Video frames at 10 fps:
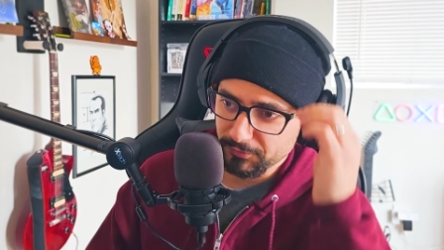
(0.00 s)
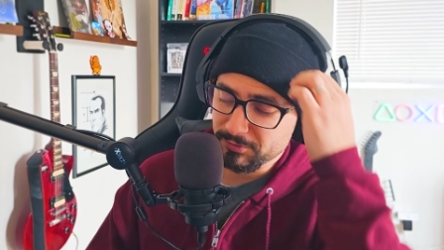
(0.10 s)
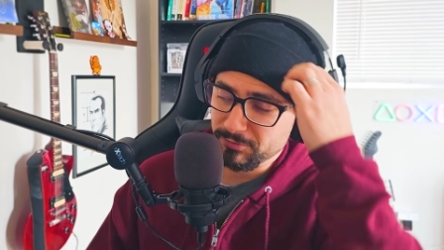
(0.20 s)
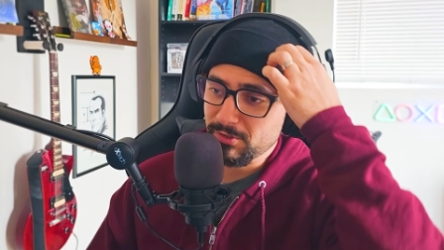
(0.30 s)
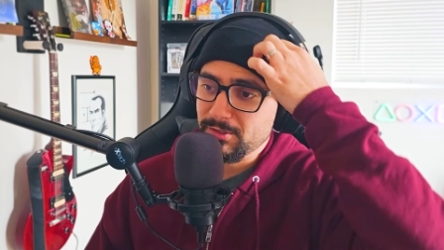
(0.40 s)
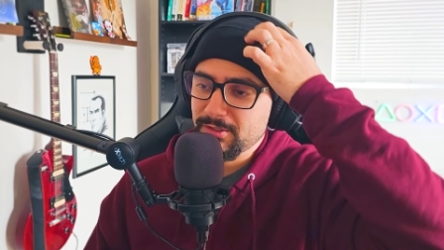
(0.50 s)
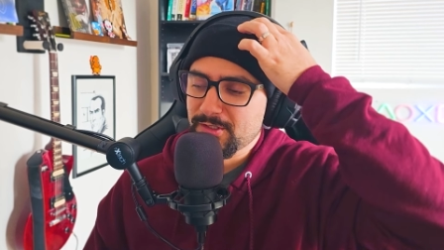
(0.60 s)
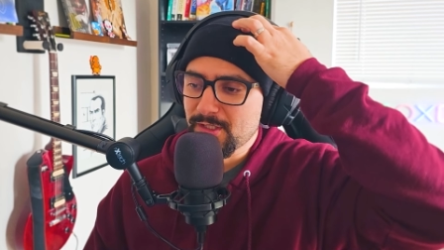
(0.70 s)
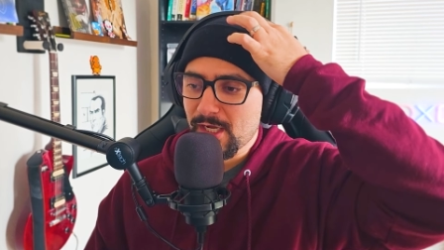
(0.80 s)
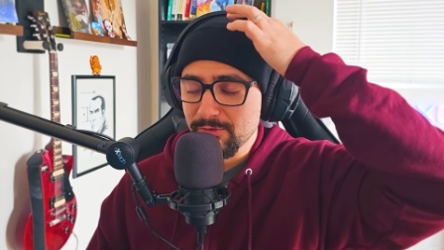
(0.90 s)
first of all,
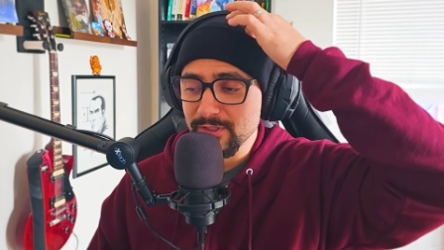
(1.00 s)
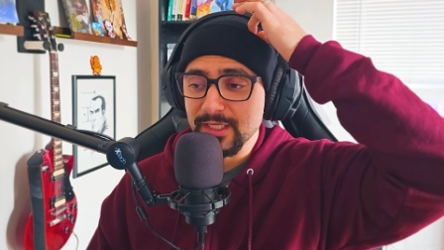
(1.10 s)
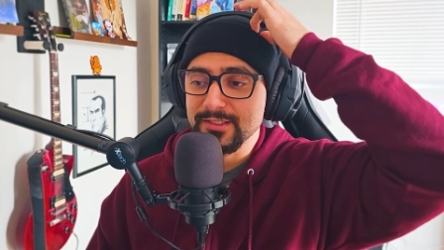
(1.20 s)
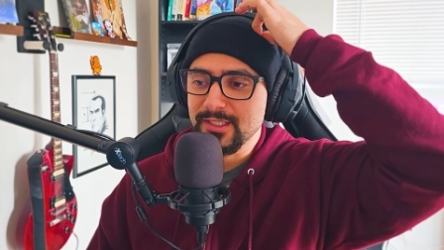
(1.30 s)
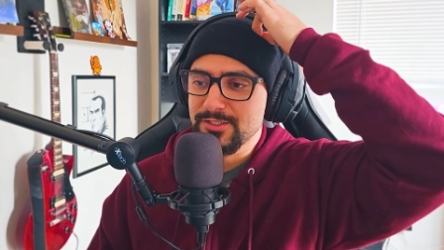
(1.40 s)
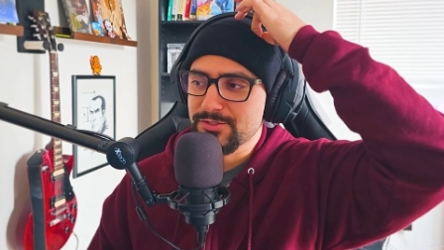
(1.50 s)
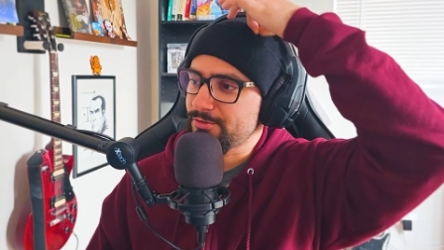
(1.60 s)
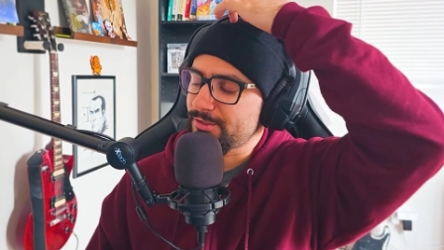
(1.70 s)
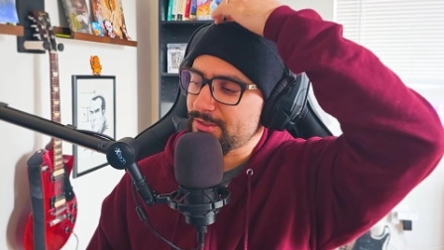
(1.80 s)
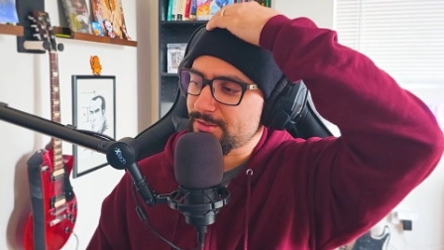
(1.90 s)
the, I really like the
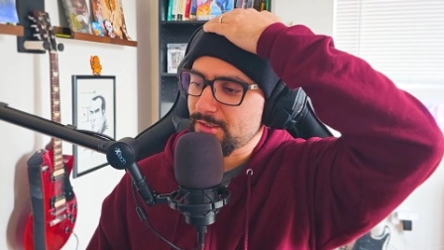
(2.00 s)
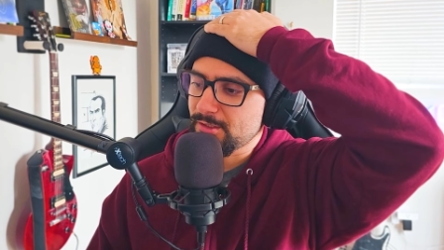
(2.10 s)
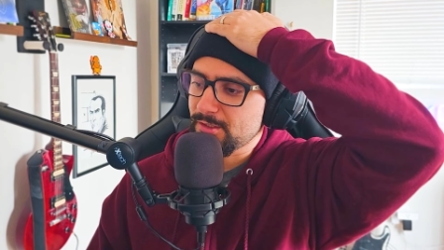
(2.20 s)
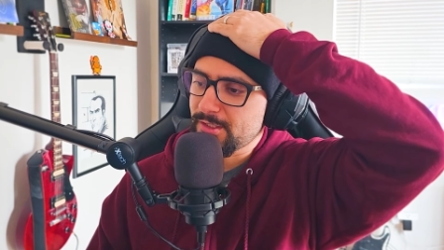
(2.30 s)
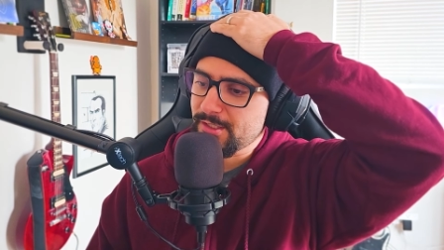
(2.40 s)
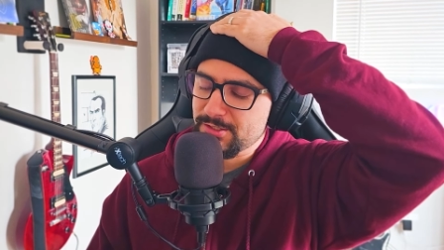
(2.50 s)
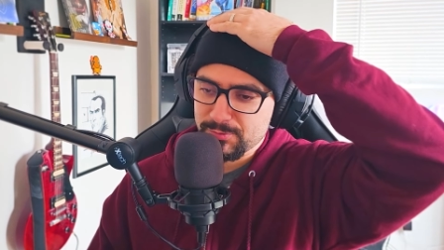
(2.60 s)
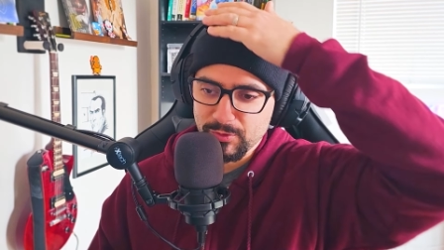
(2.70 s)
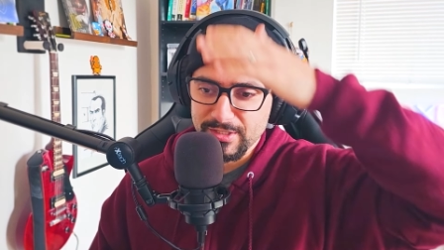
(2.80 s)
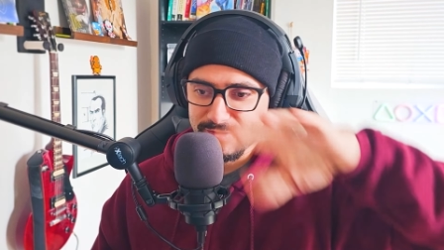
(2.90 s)
intro to this song. Like
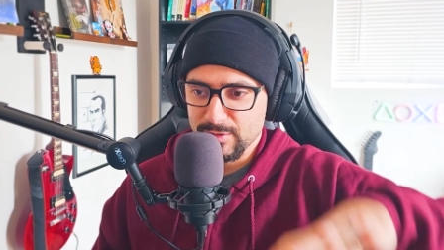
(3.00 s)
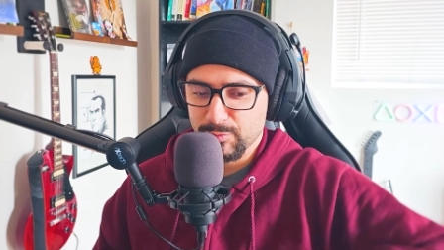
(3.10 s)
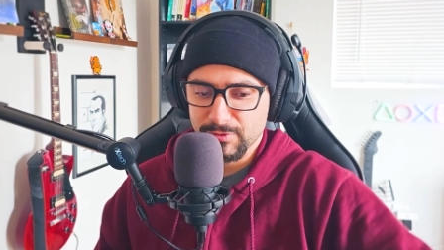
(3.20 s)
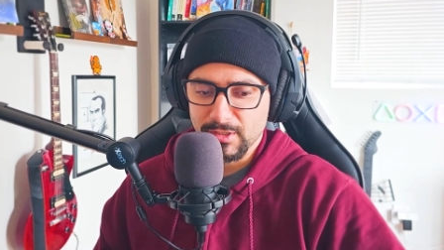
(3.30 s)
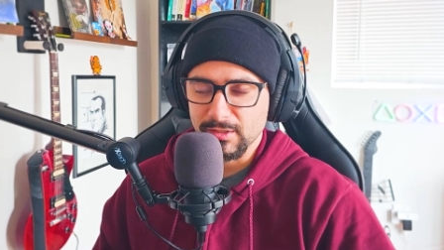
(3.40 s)
it's really simple.